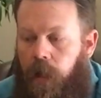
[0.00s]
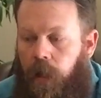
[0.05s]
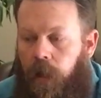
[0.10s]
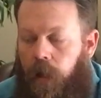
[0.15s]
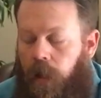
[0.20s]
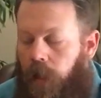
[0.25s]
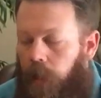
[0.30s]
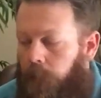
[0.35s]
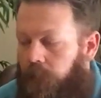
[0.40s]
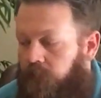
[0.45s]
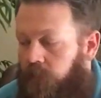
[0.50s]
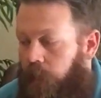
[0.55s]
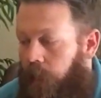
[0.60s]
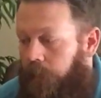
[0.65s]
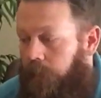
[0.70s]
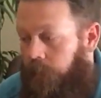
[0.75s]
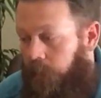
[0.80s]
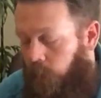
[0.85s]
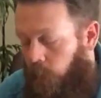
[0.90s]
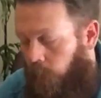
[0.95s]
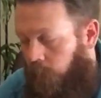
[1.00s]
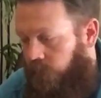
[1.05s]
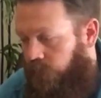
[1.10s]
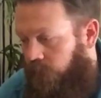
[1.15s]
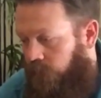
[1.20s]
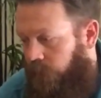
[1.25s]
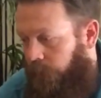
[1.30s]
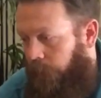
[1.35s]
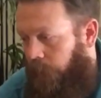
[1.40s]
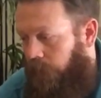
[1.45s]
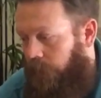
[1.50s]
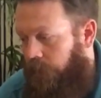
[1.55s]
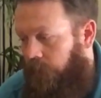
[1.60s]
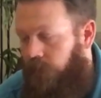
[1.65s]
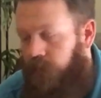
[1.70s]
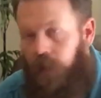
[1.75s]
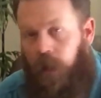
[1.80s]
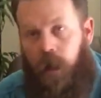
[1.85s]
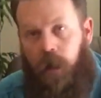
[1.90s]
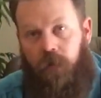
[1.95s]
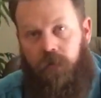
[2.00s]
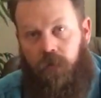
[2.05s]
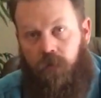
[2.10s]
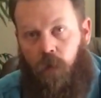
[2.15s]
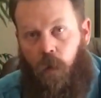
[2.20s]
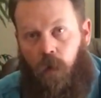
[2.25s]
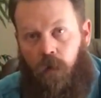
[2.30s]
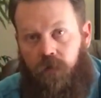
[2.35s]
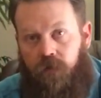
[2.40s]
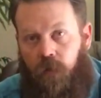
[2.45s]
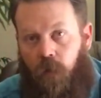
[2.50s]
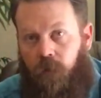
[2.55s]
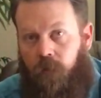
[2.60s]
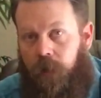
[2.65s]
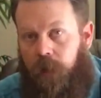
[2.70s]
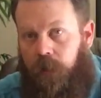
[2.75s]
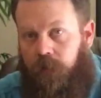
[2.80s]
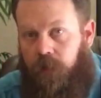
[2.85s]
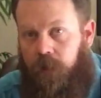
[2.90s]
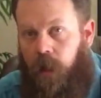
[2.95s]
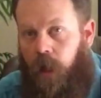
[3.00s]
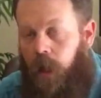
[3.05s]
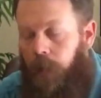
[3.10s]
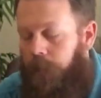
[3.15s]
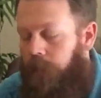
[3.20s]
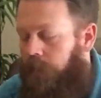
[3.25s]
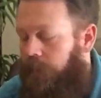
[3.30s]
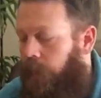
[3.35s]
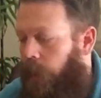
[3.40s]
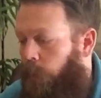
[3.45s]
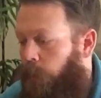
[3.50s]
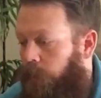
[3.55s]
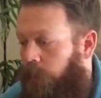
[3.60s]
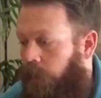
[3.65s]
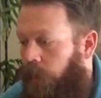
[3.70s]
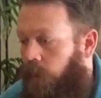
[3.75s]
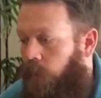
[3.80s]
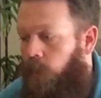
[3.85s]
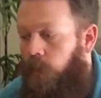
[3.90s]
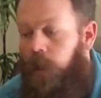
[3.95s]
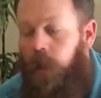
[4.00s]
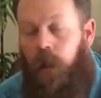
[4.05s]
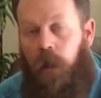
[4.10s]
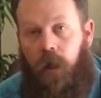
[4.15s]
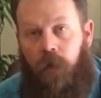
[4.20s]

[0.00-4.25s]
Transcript: If you got any questions about these guys, of course, don't forget to comment down below.